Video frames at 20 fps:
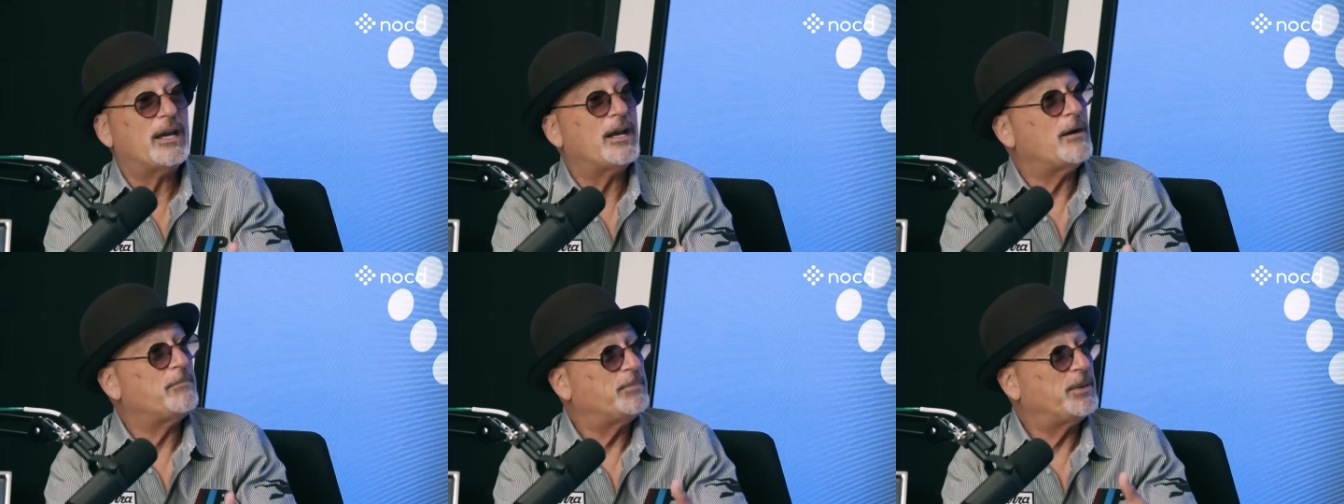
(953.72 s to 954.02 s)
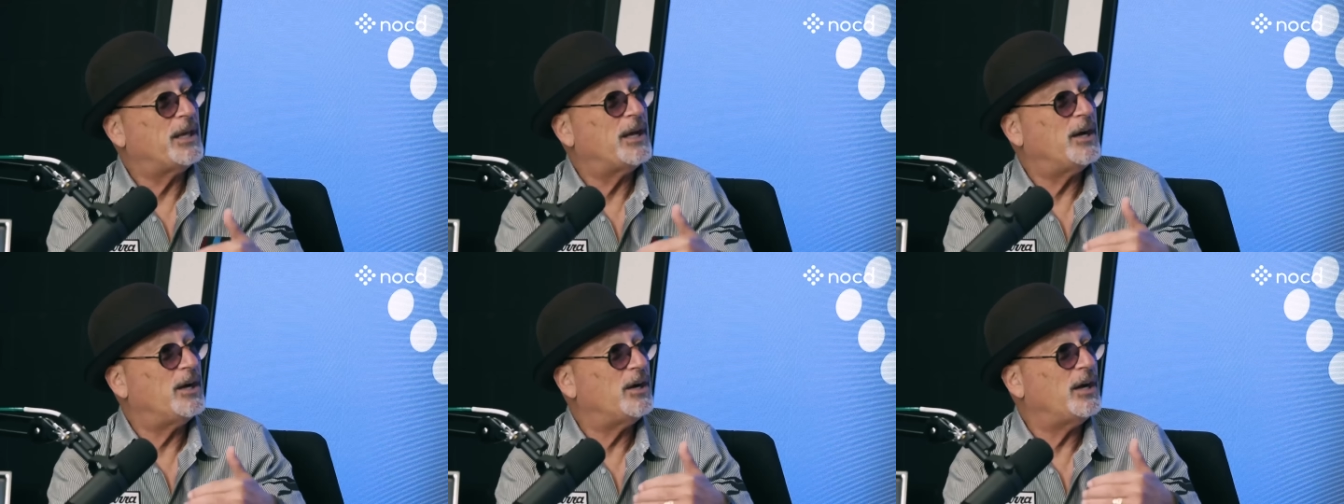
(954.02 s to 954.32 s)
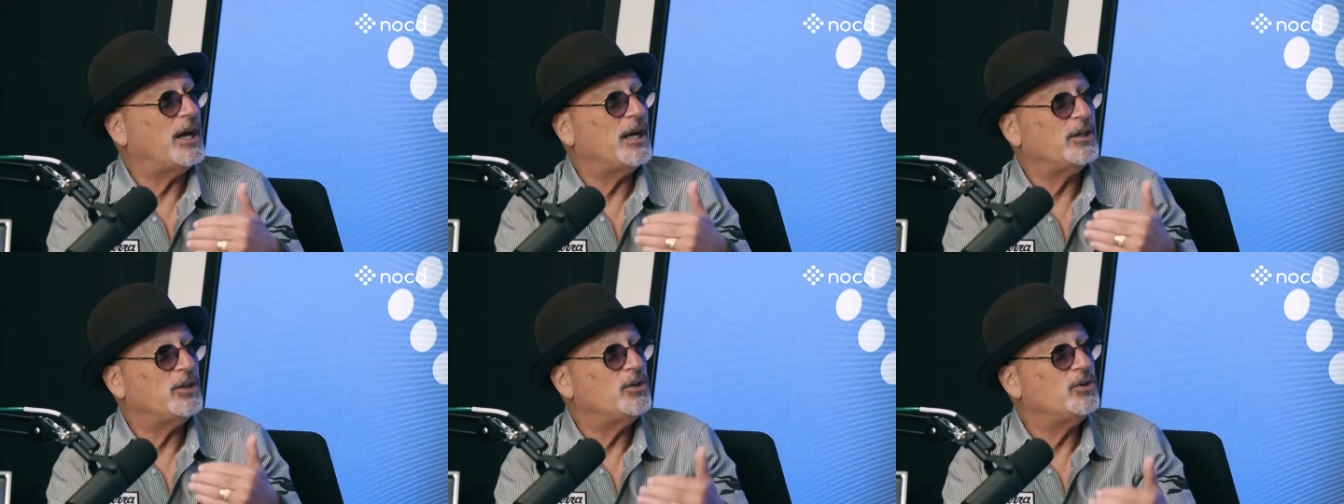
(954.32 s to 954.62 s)
up
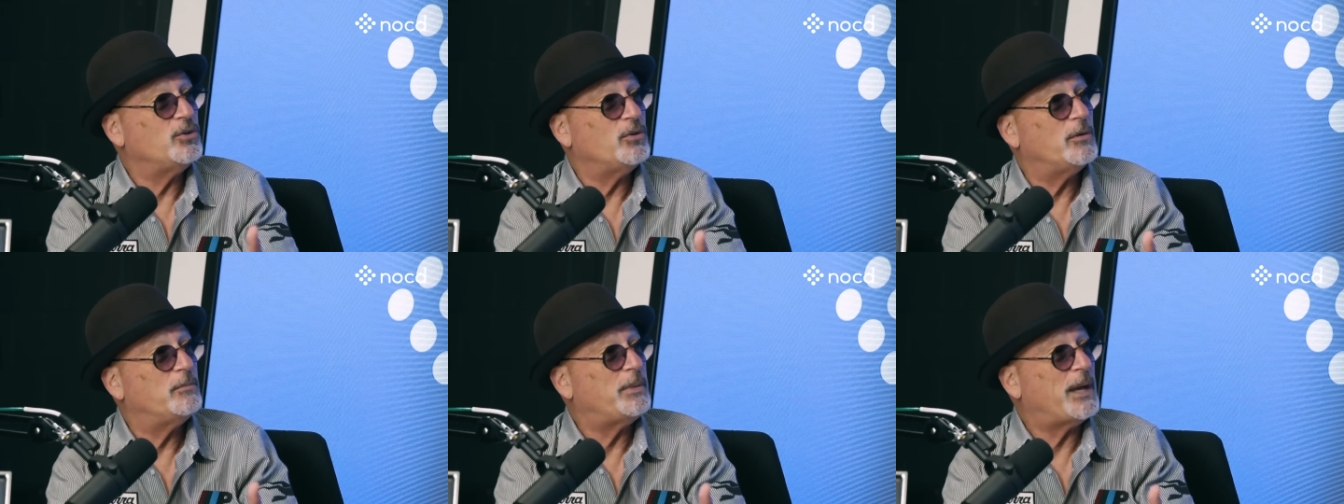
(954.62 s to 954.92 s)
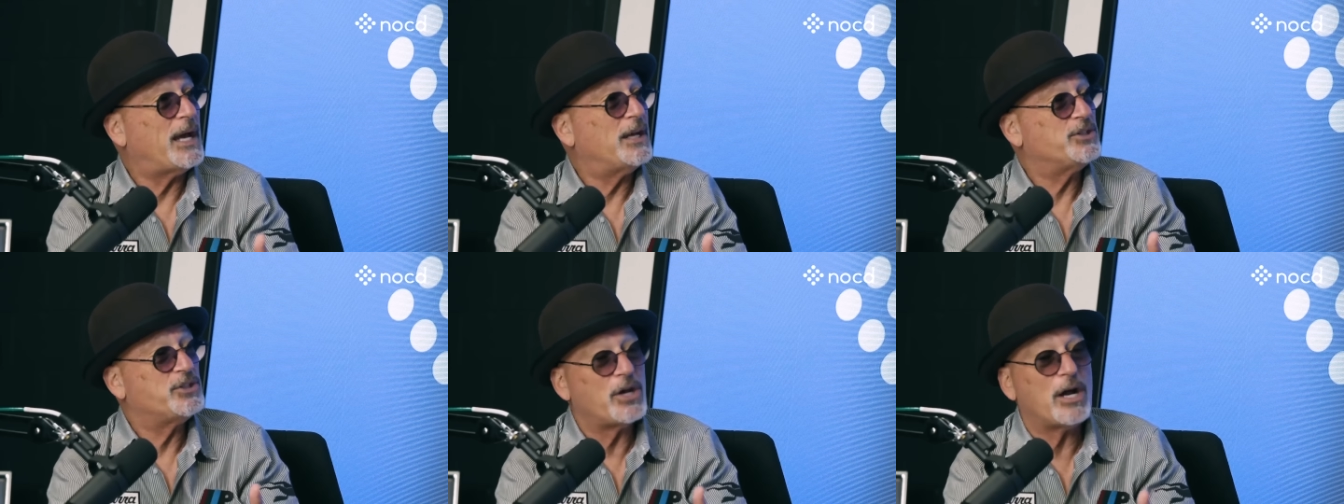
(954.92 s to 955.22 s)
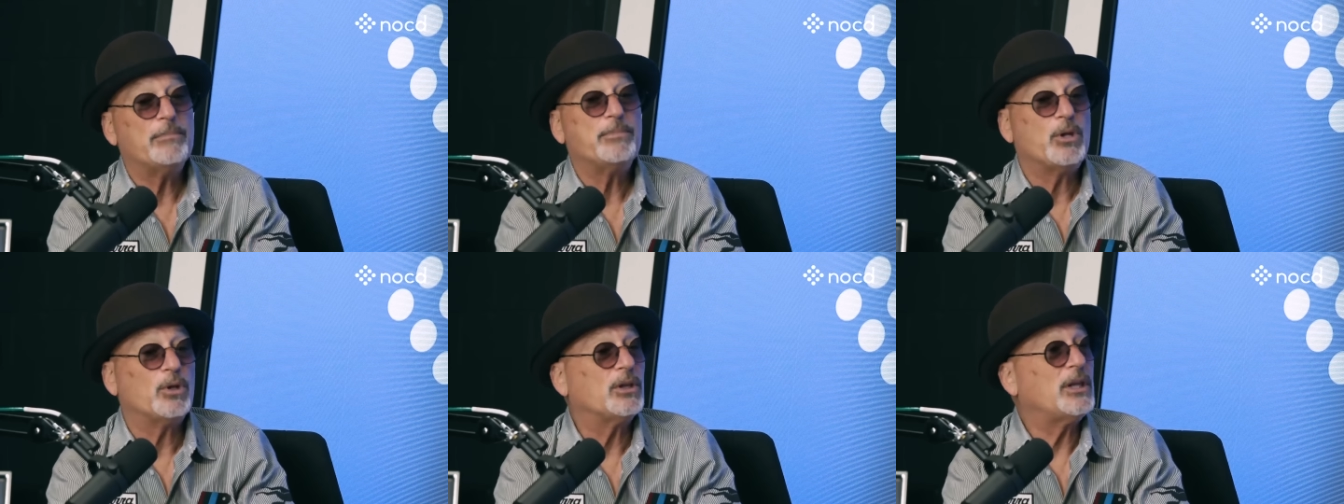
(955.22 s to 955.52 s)
there and you do a bad
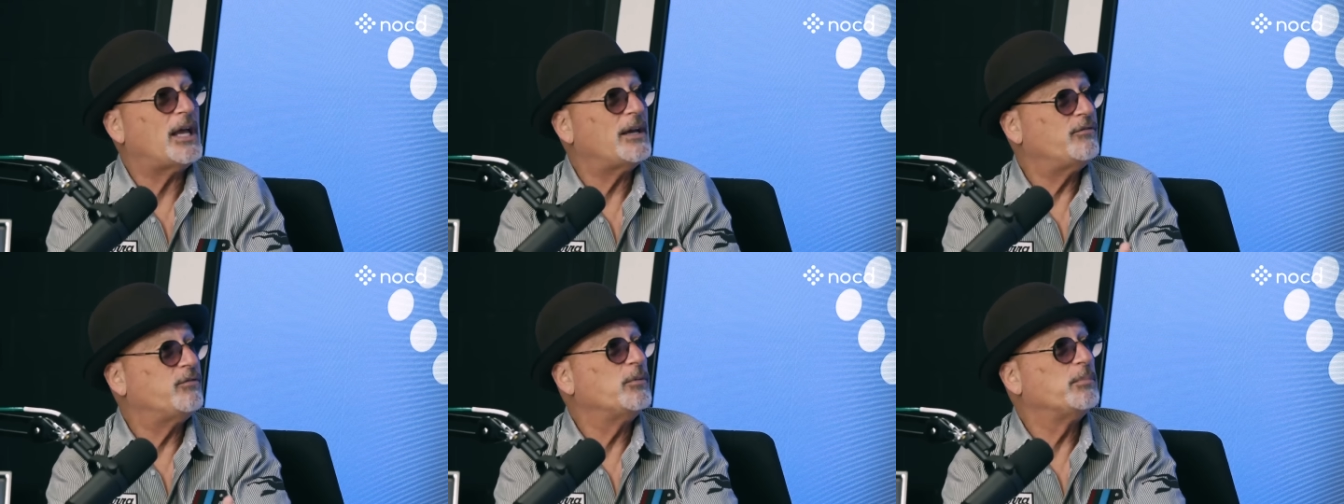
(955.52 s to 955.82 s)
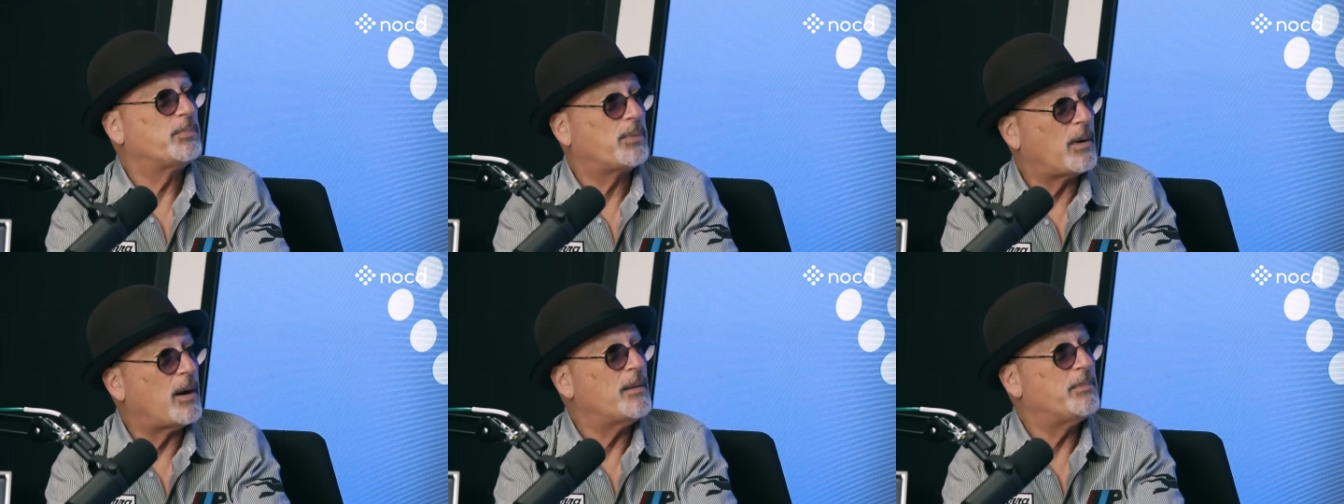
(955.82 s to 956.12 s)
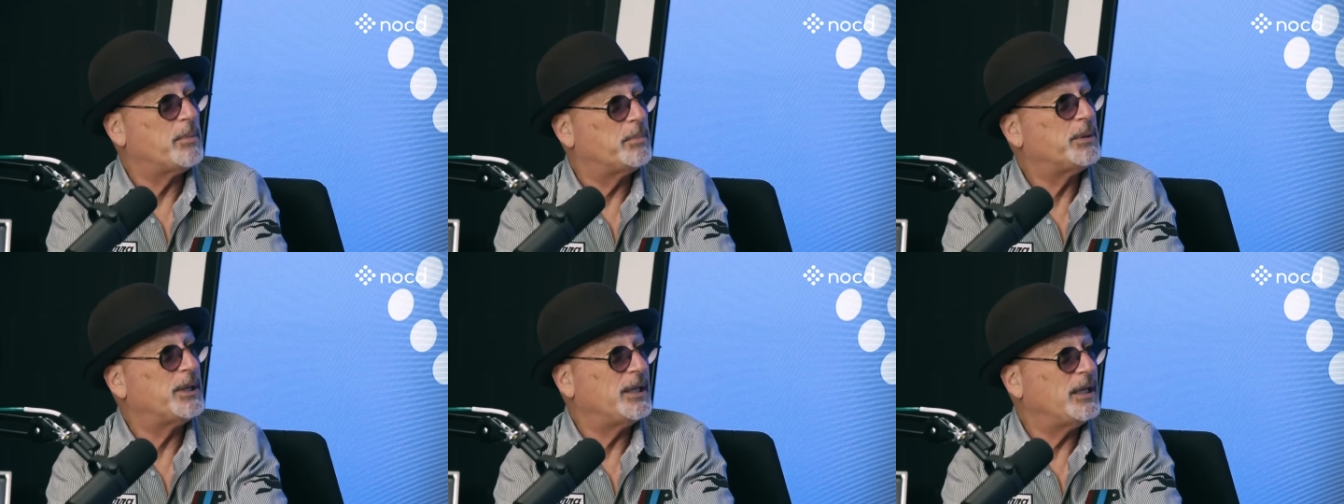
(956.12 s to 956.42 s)
job, your life will
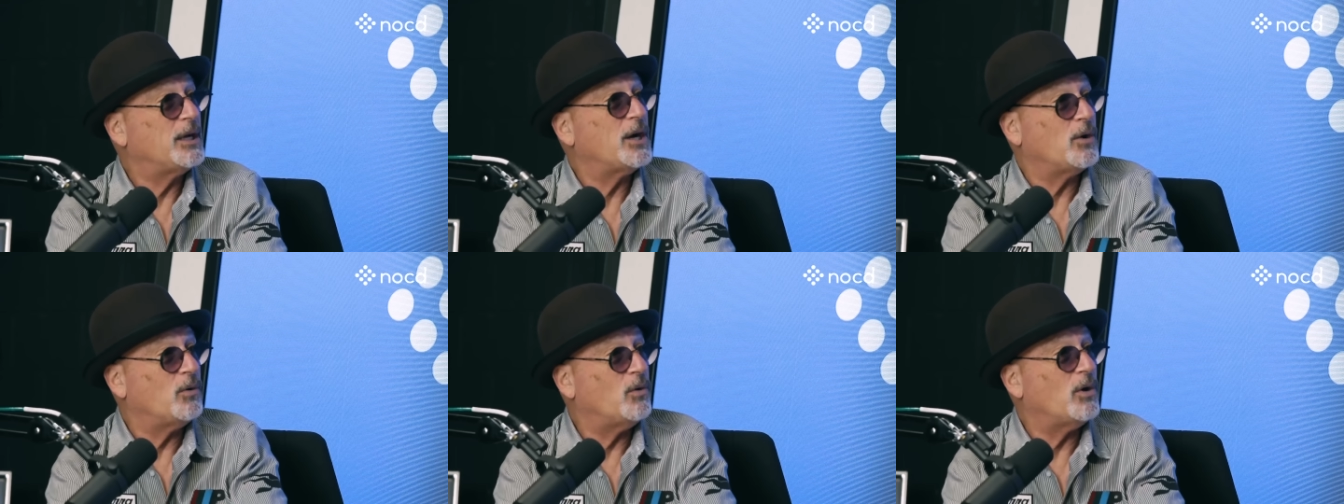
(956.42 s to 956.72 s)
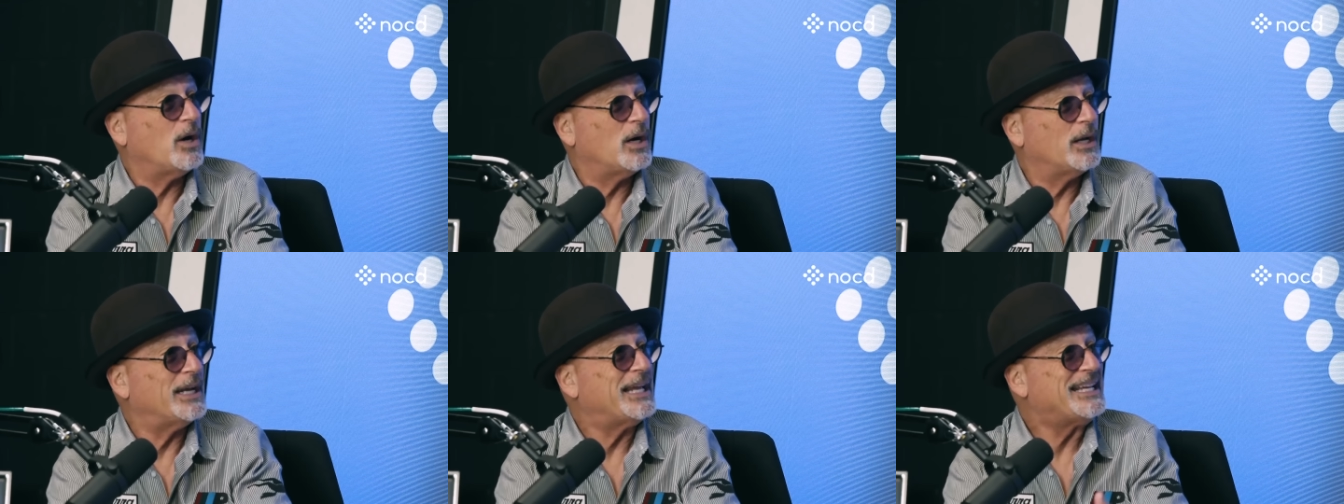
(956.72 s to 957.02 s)
probably go on